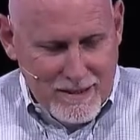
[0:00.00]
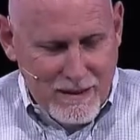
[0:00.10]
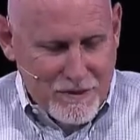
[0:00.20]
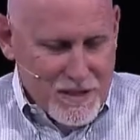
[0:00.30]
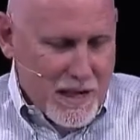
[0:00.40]

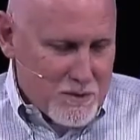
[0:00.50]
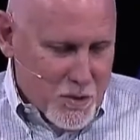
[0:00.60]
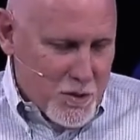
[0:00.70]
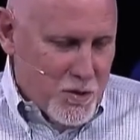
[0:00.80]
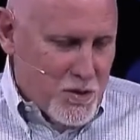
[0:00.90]

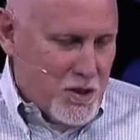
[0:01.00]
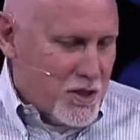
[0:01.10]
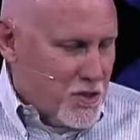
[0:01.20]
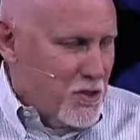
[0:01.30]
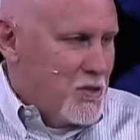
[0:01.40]
Oftentimes we use the
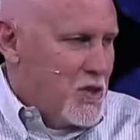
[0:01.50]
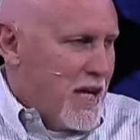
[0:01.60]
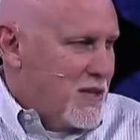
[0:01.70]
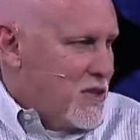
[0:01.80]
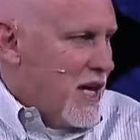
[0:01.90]
excuse,
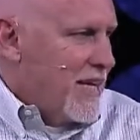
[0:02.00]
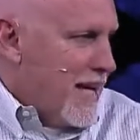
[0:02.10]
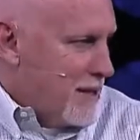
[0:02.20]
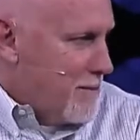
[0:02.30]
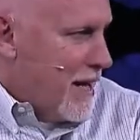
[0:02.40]
out of sight,
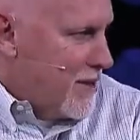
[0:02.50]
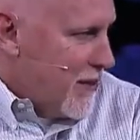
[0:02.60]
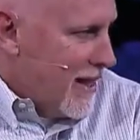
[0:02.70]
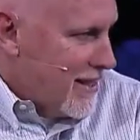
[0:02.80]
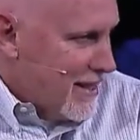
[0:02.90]
out of
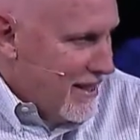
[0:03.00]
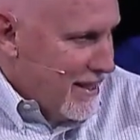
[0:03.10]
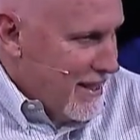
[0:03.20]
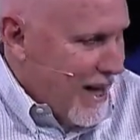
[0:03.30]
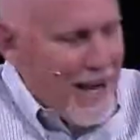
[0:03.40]
mind, right?
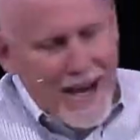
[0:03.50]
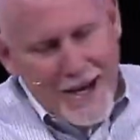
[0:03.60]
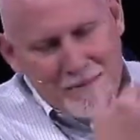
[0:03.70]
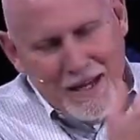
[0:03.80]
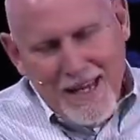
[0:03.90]

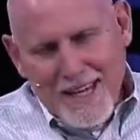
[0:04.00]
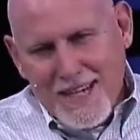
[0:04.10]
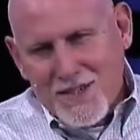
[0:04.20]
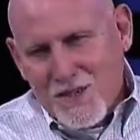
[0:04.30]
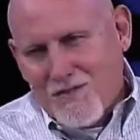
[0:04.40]
Ah, man,
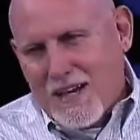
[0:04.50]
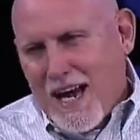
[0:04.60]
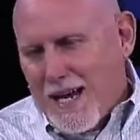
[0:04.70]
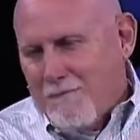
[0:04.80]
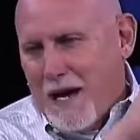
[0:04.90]
I just
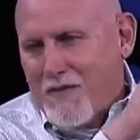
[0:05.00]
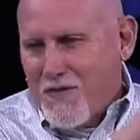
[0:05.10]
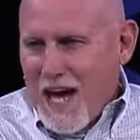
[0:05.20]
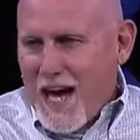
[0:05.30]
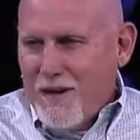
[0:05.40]
forgot
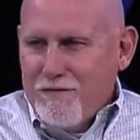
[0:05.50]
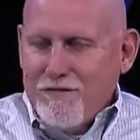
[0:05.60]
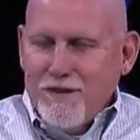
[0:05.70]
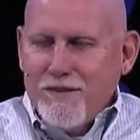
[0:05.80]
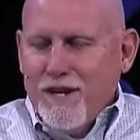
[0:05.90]
about that, or
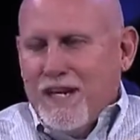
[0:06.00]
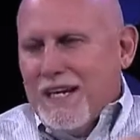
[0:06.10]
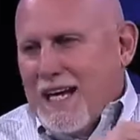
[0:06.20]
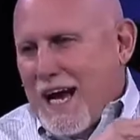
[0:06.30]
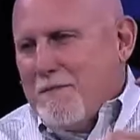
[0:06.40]

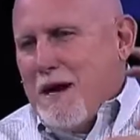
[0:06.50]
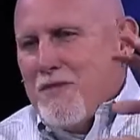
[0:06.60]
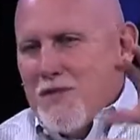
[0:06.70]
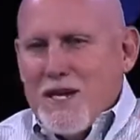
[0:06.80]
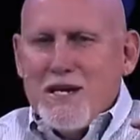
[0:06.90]
forgot
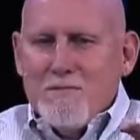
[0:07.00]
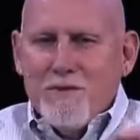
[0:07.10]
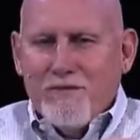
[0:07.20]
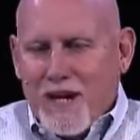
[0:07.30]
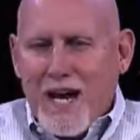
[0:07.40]
about
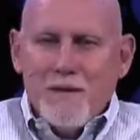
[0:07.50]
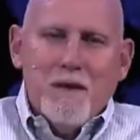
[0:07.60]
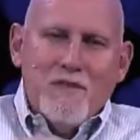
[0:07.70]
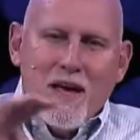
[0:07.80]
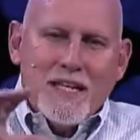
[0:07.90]
them, or forgot
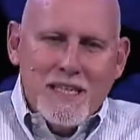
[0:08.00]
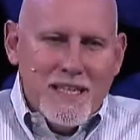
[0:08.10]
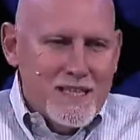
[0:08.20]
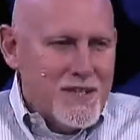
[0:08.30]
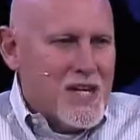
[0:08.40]
about that
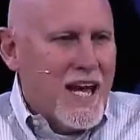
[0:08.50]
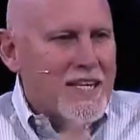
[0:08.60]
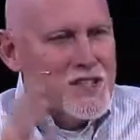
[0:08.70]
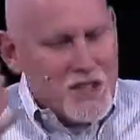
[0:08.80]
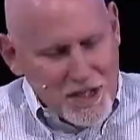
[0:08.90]
need because I
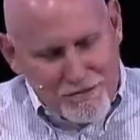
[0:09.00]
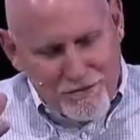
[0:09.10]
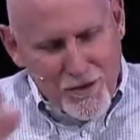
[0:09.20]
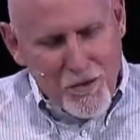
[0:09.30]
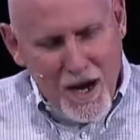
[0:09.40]
hadn't seen
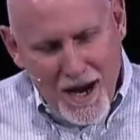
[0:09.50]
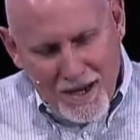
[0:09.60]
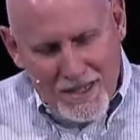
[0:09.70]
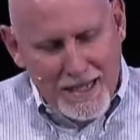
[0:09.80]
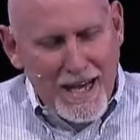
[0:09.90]
them for a
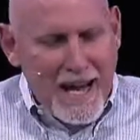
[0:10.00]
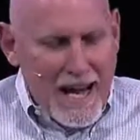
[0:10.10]
while, and